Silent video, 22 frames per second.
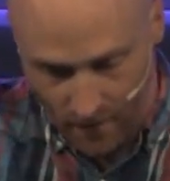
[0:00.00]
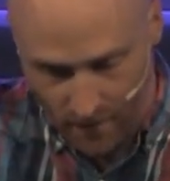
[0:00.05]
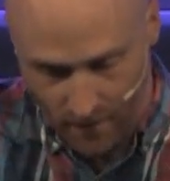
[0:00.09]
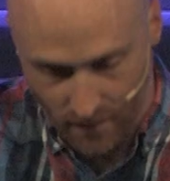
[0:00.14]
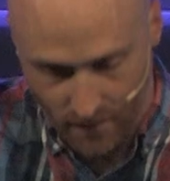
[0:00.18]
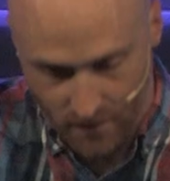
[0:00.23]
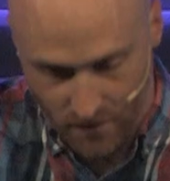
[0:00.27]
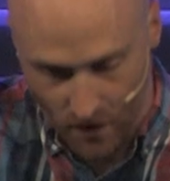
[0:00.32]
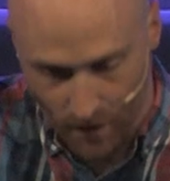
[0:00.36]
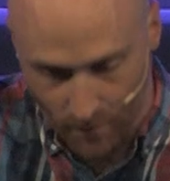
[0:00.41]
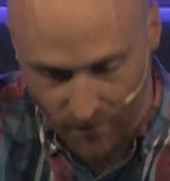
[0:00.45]

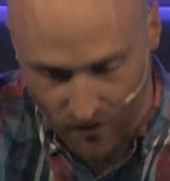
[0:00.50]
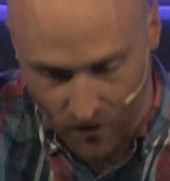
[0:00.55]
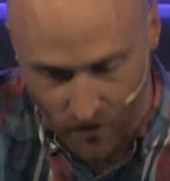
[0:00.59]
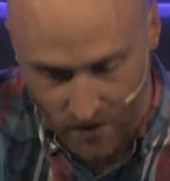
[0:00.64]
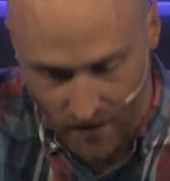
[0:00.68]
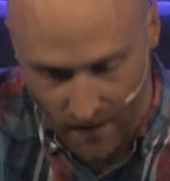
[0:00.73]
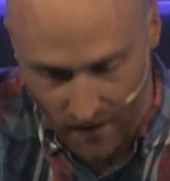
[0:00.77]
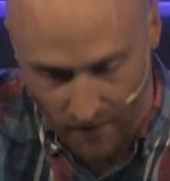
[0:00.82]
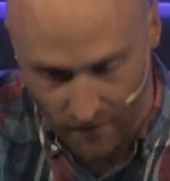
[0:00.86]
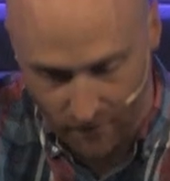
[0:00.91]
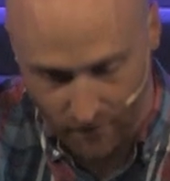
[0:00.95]
Psalm
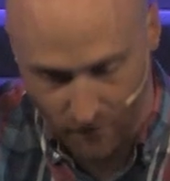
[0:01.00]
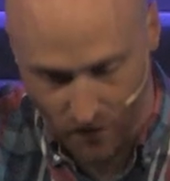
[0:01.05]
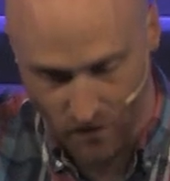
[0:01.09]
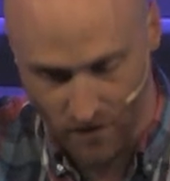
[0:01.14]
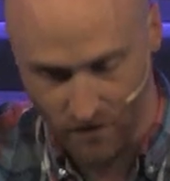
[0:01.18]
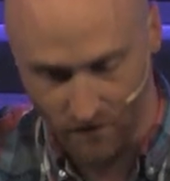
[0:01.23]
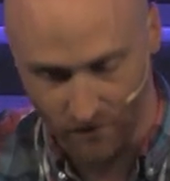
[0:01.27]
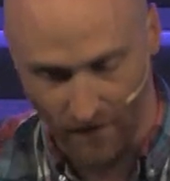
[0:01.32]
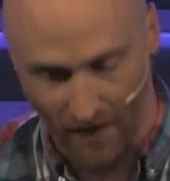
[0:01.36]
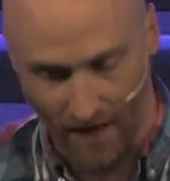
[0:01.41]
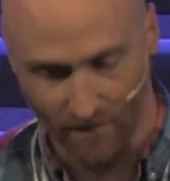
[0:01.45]
13,
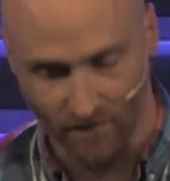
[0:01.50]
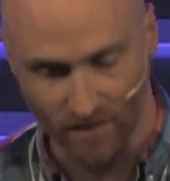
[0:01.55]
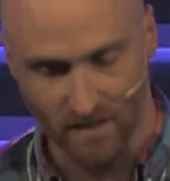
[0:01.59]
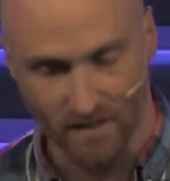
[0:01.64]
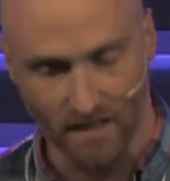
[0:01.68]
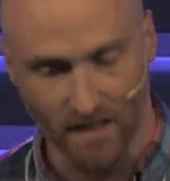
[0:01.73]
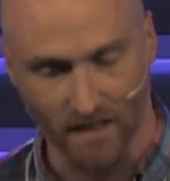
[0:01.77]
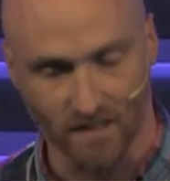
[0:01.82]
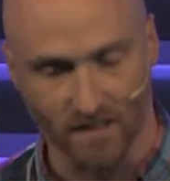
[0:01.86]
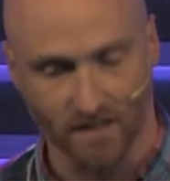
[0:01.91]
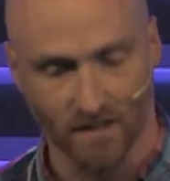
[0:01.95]
verses 5 and
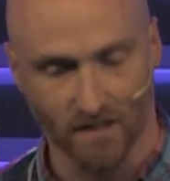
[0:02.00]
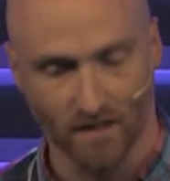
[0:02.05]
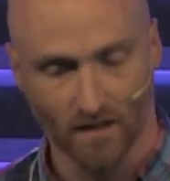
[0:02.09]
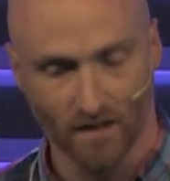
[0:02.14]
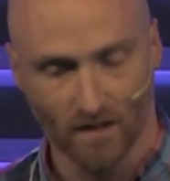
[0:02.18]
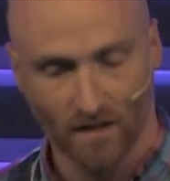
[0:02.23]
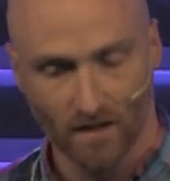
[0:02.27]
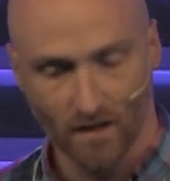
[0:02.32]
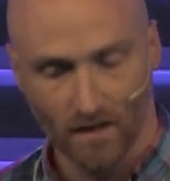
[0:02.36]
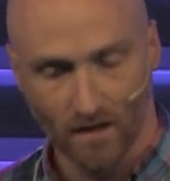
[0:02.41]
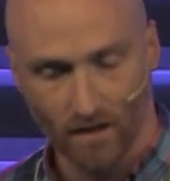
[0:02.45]
6.
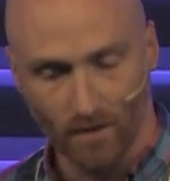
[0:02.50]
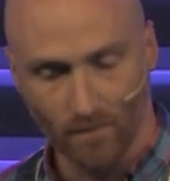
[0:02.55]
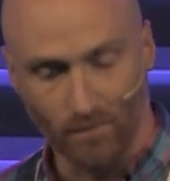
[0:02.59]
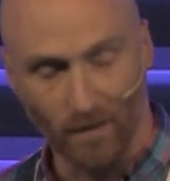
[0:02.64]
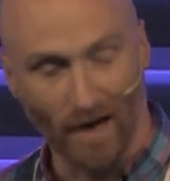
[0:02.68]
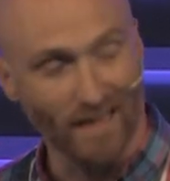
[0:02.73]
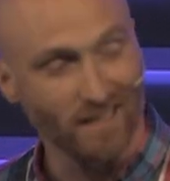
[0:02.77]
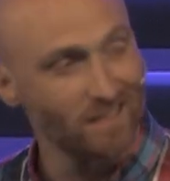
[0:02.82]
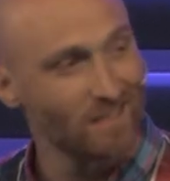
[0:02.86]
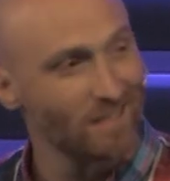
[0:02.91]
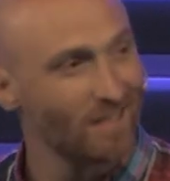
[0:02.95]

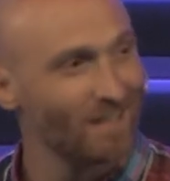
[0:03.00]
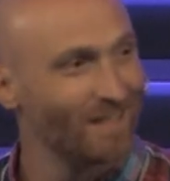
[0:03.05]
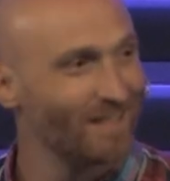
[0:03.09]
But,